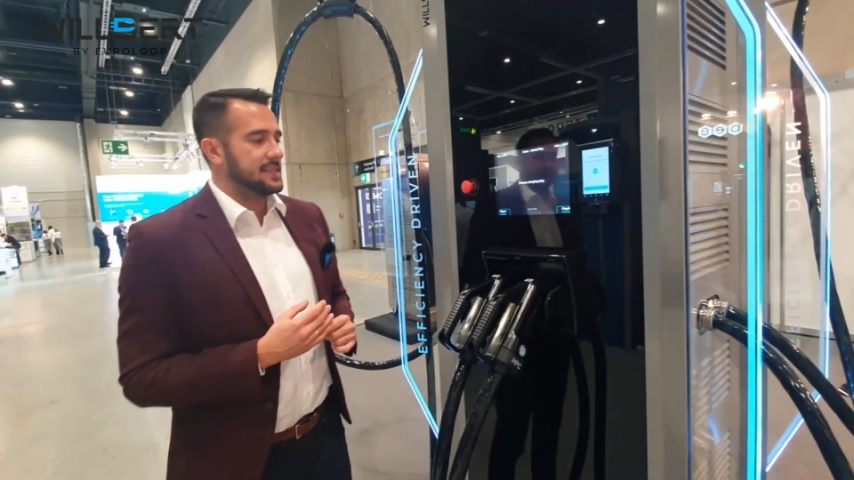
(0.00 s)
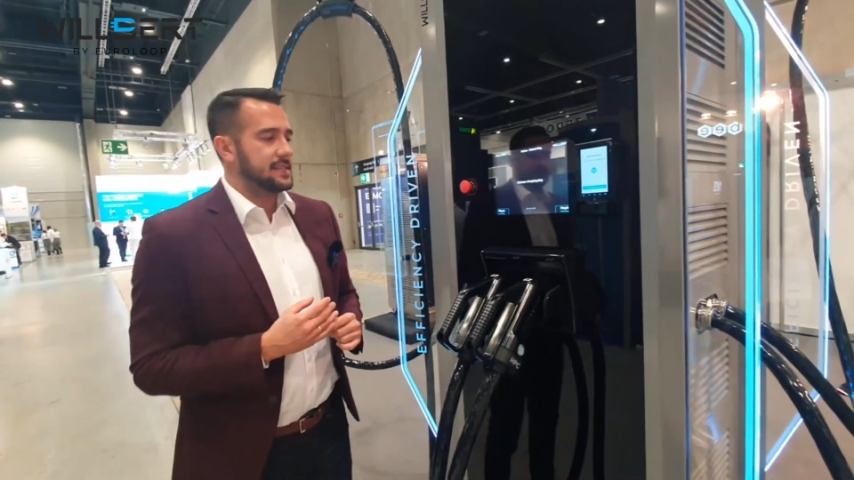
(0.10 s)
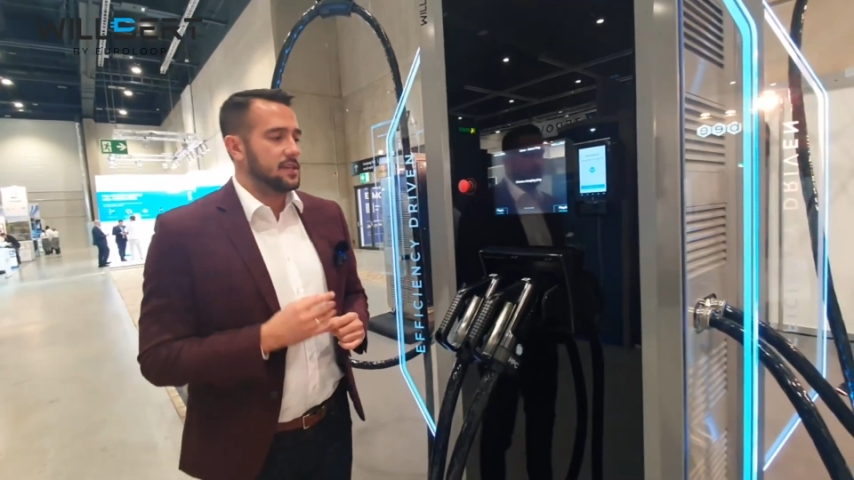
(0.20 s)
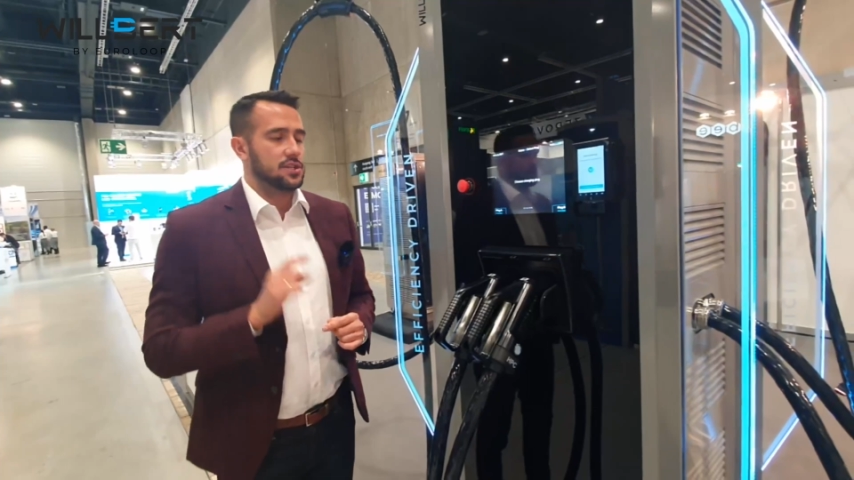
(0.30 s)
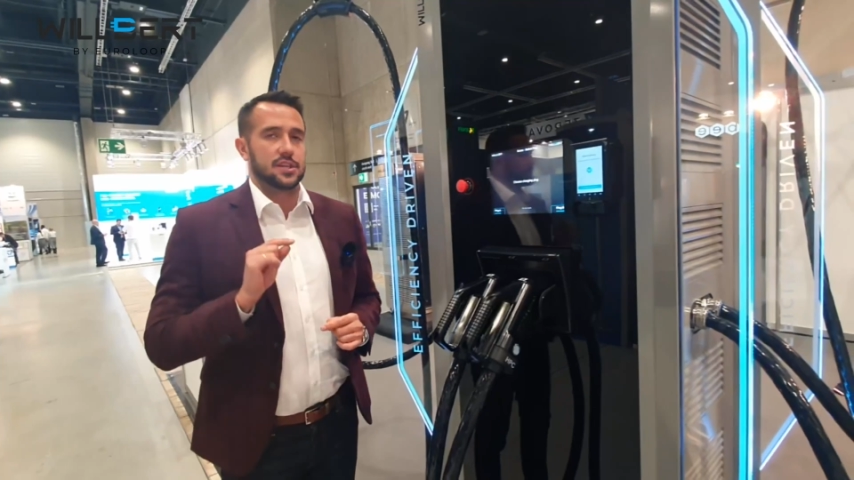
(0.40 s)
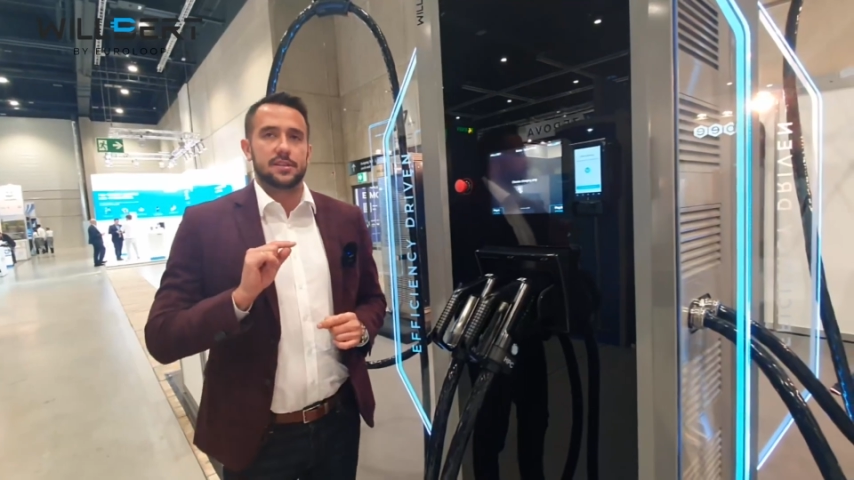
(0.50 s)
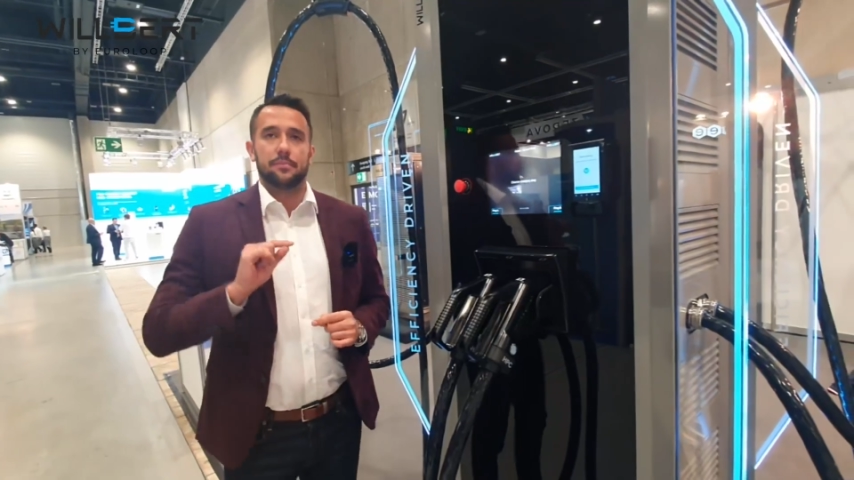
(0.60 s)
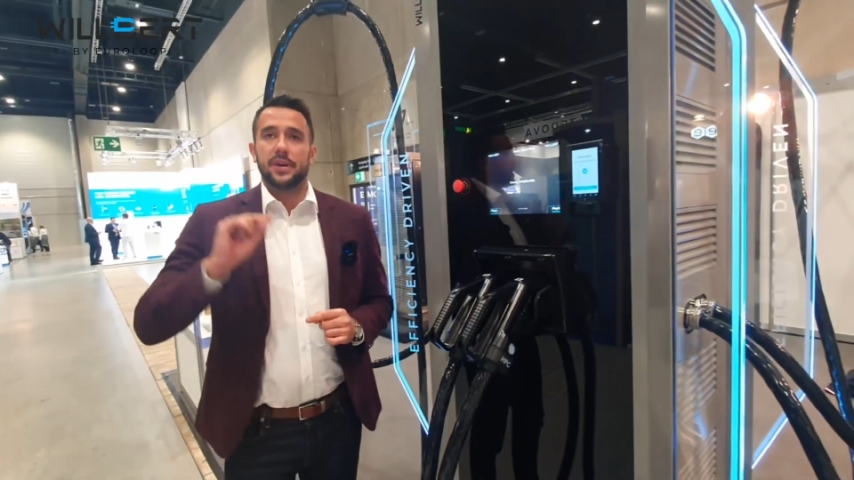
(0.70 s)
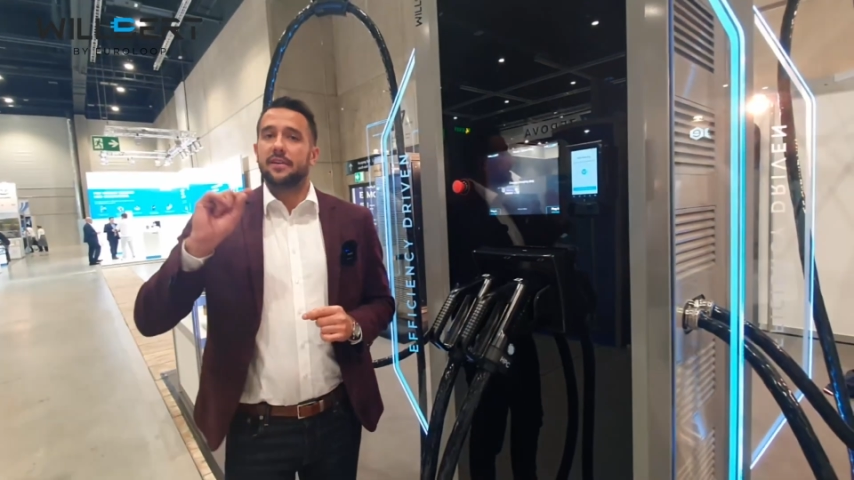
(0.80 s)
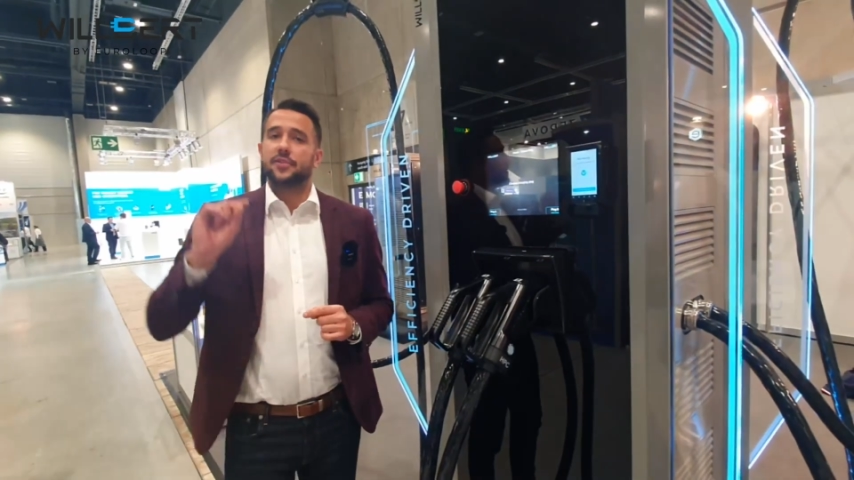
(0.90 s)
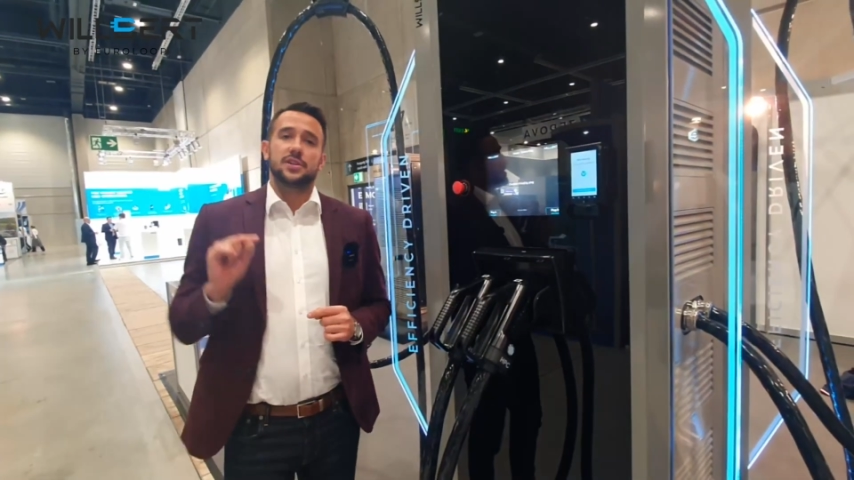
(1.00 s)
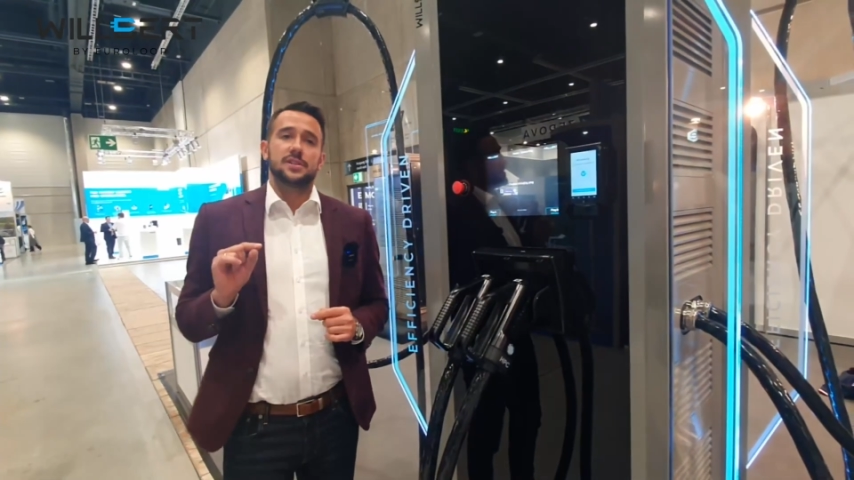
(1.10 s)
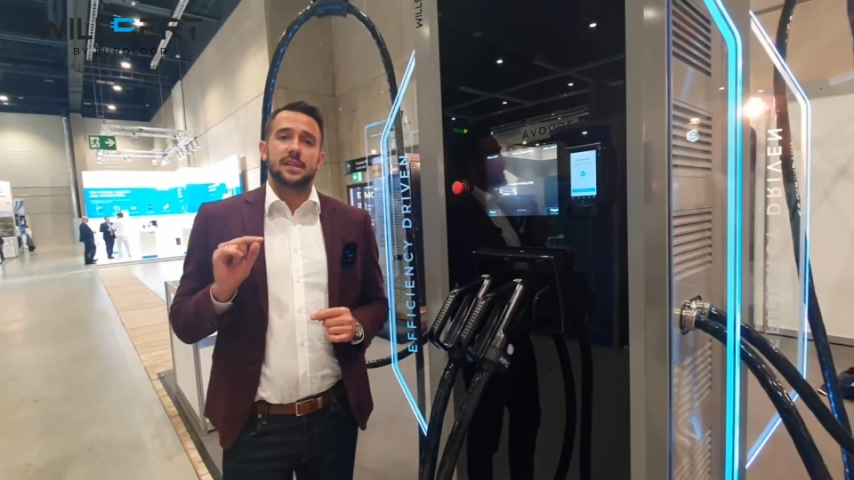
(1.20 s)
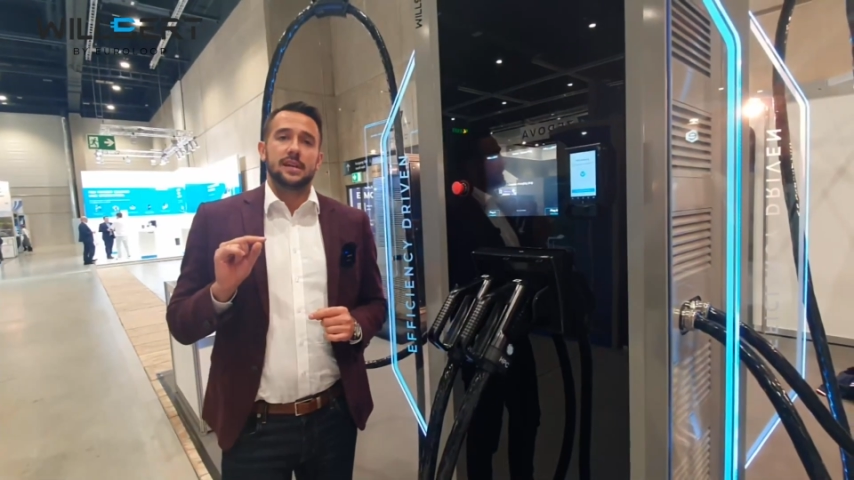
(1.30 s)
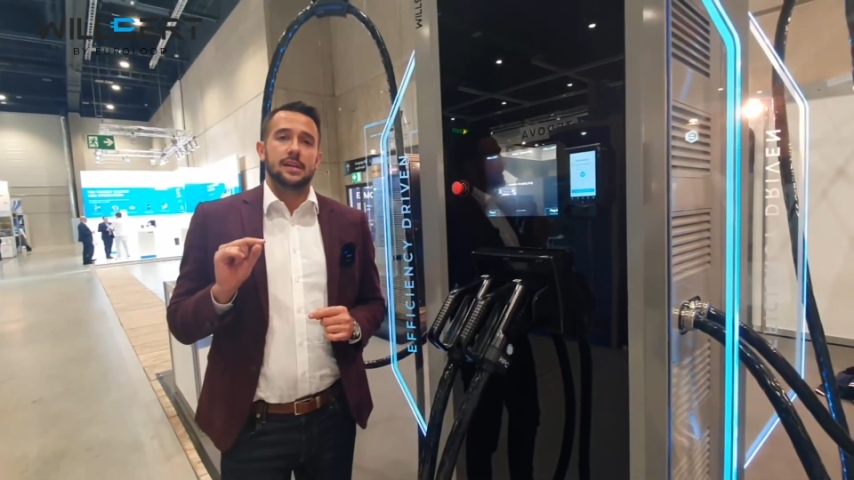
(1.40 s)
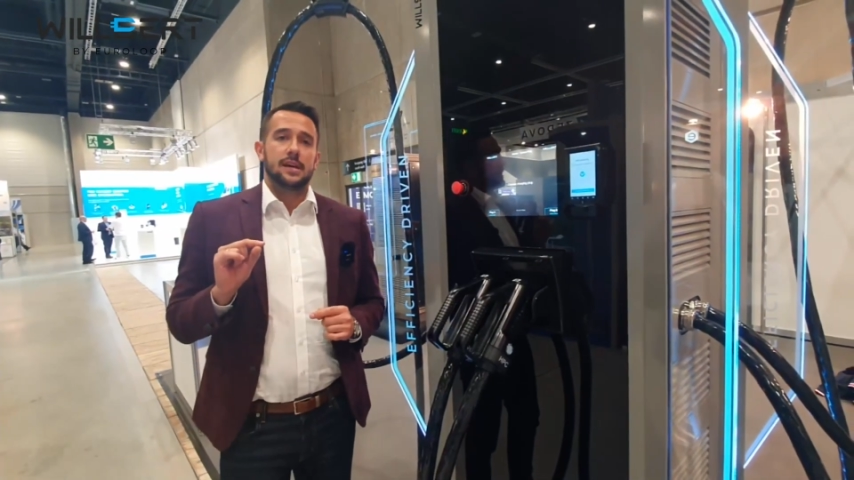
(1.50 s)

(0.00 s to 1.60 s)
it's not just a peak efficiency,